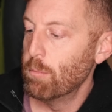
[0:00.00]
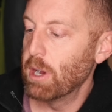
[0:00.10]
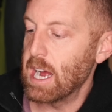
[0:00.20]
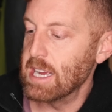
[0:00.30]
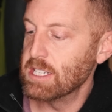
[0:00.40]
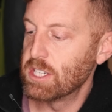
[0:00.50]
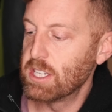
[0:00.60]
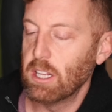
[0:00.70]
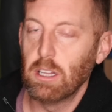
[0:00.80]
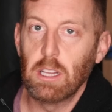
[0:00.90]
But I
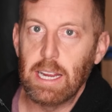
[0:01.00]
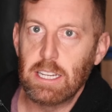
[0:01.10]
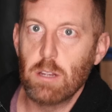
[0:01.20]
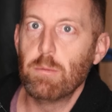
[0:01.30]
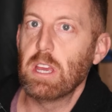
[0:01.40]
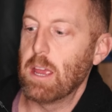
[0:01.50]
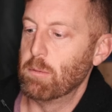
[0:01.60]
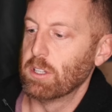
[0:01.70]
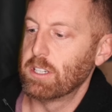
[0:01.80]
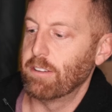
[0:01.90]
still like to be
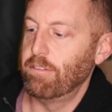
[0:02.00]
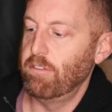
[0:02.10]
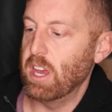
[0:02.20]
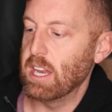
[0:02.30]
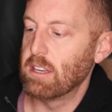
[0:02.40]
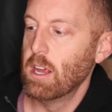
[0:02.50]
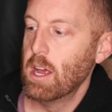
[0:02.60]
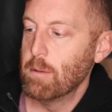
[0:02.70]
able to fit